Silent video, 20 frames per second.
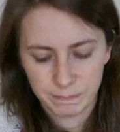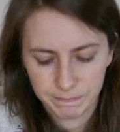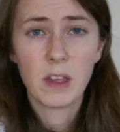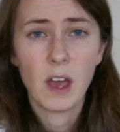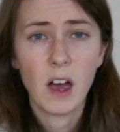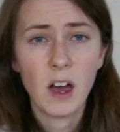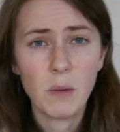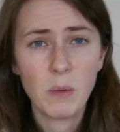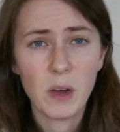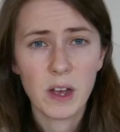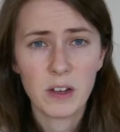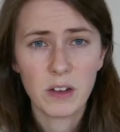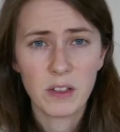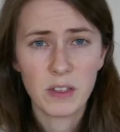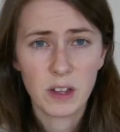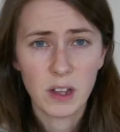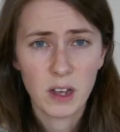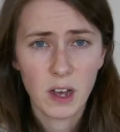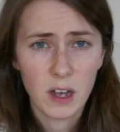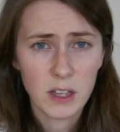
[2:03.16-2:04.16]
The artwork on
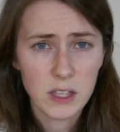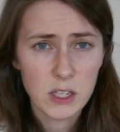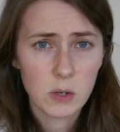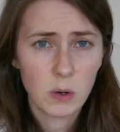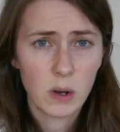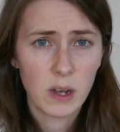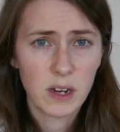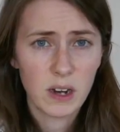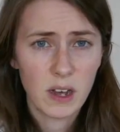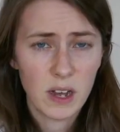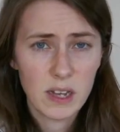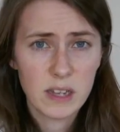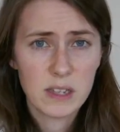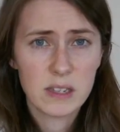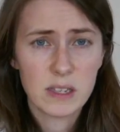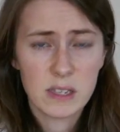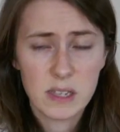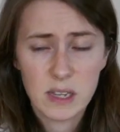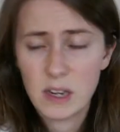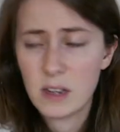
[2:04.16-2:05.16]
the cards are quite
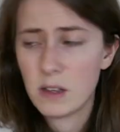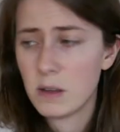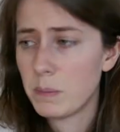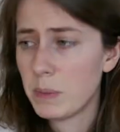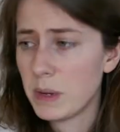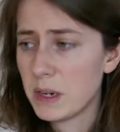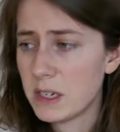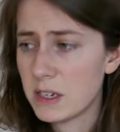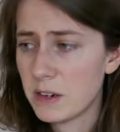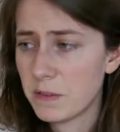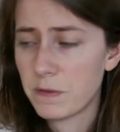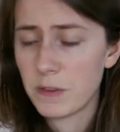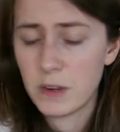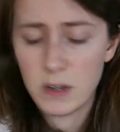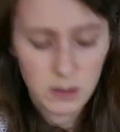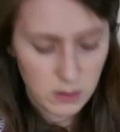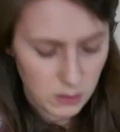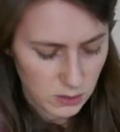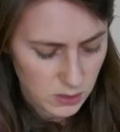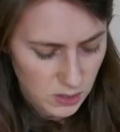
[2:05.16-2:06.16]
nice. It's a little bit
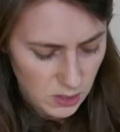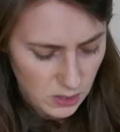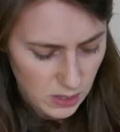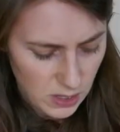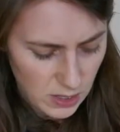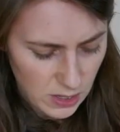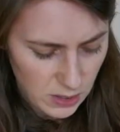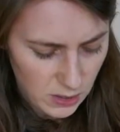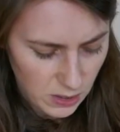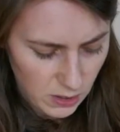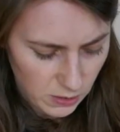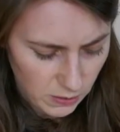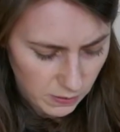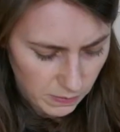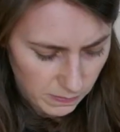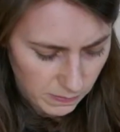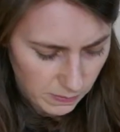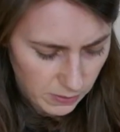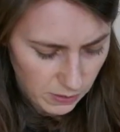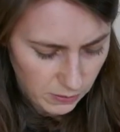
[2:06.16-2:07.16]
different. So here
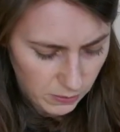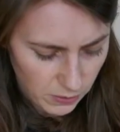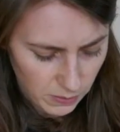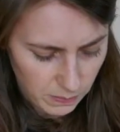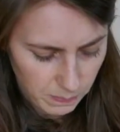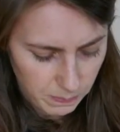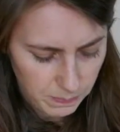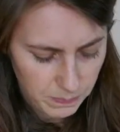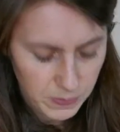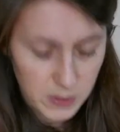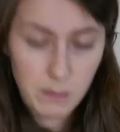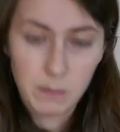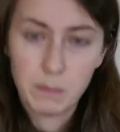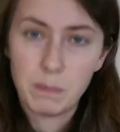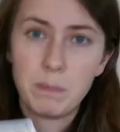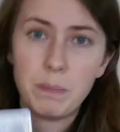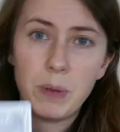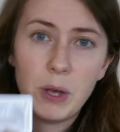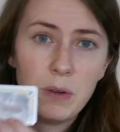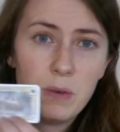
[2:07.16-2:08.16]
you've got some
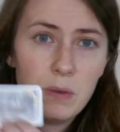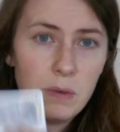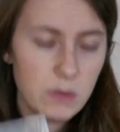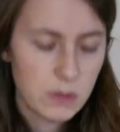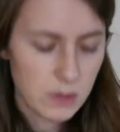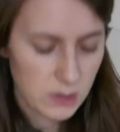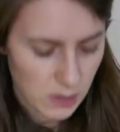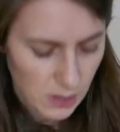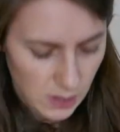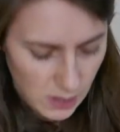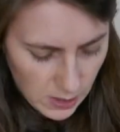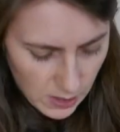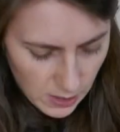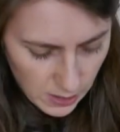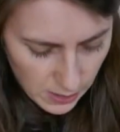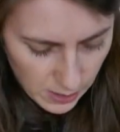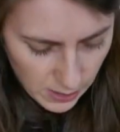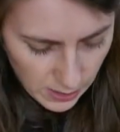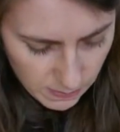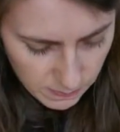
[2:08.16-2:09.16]
boats.
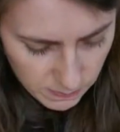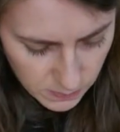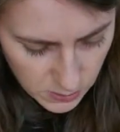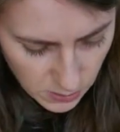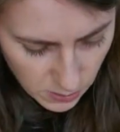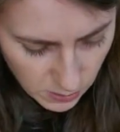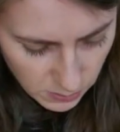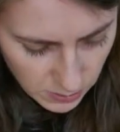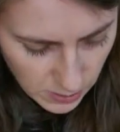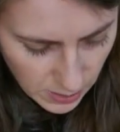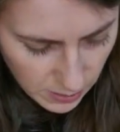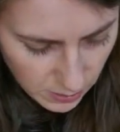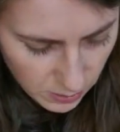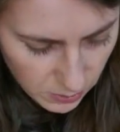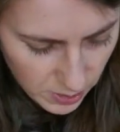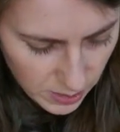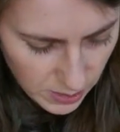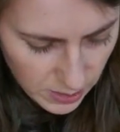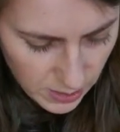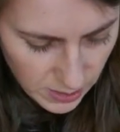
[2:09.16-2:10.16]
So they're
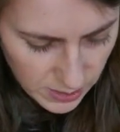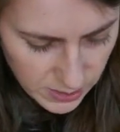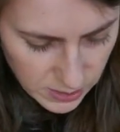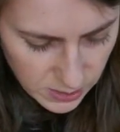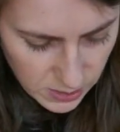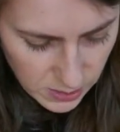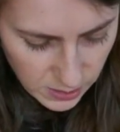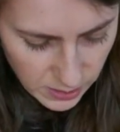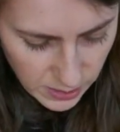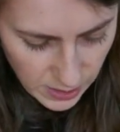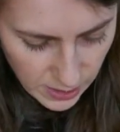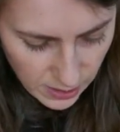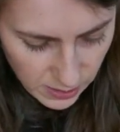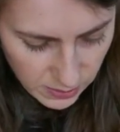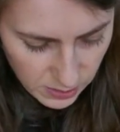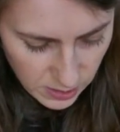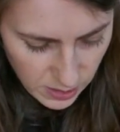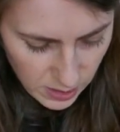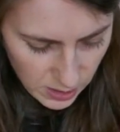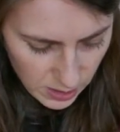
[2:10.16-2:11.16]
quite nice to look
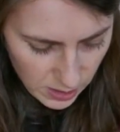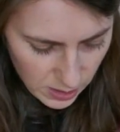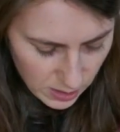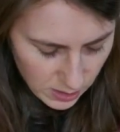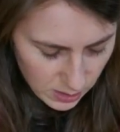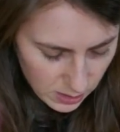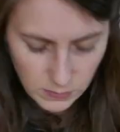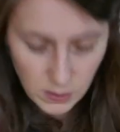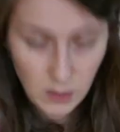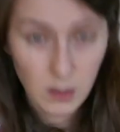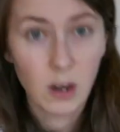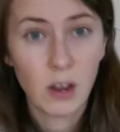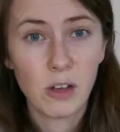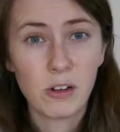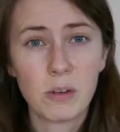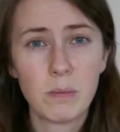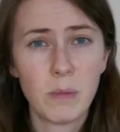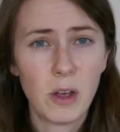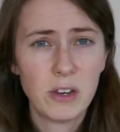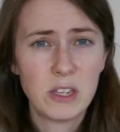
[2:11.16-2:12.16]
at. The
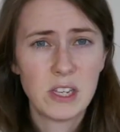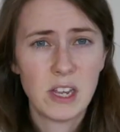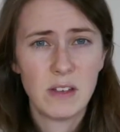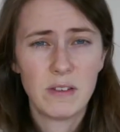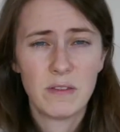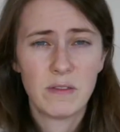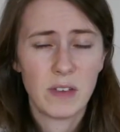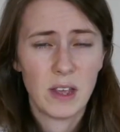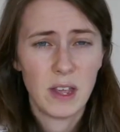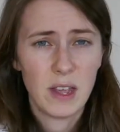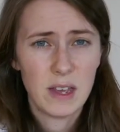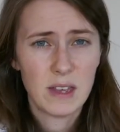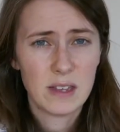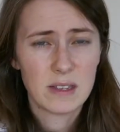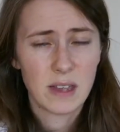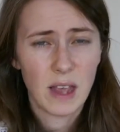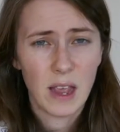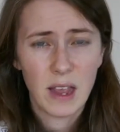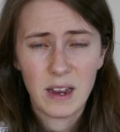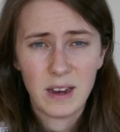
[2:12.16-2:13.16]
locomotive
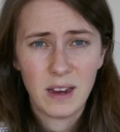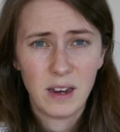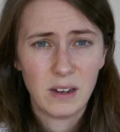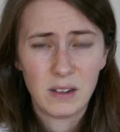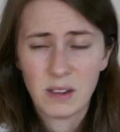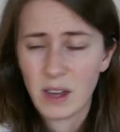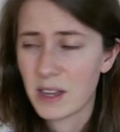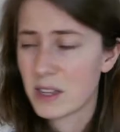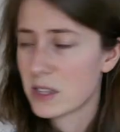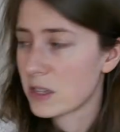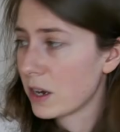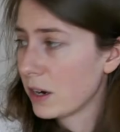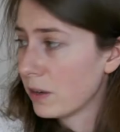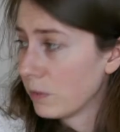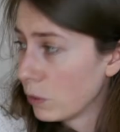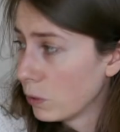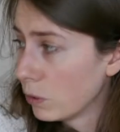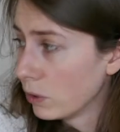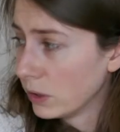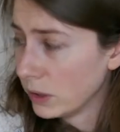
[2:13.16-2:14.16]
is a nice kind of
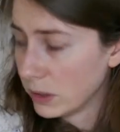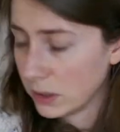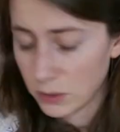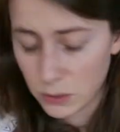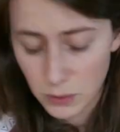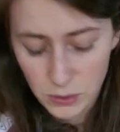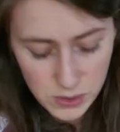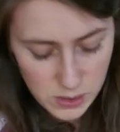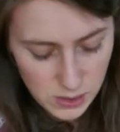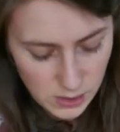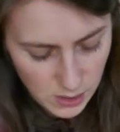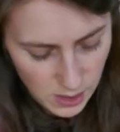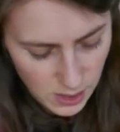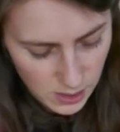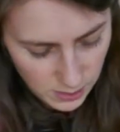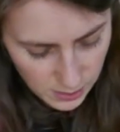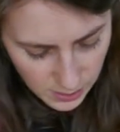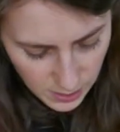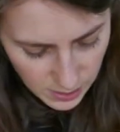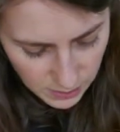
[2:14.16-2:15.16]
horse and
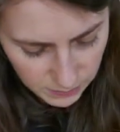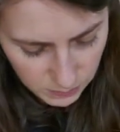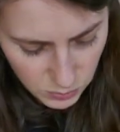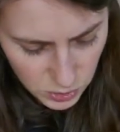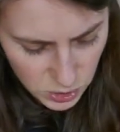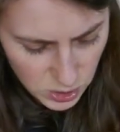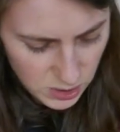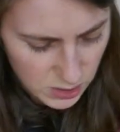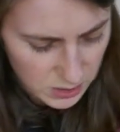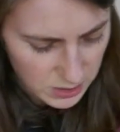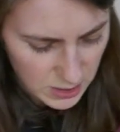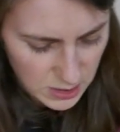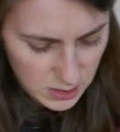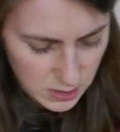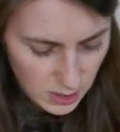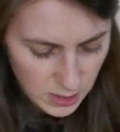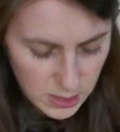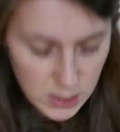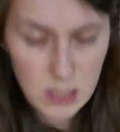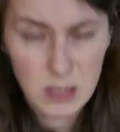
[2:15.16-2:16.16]
cart card, which is
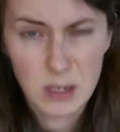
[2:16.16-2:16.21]
nice.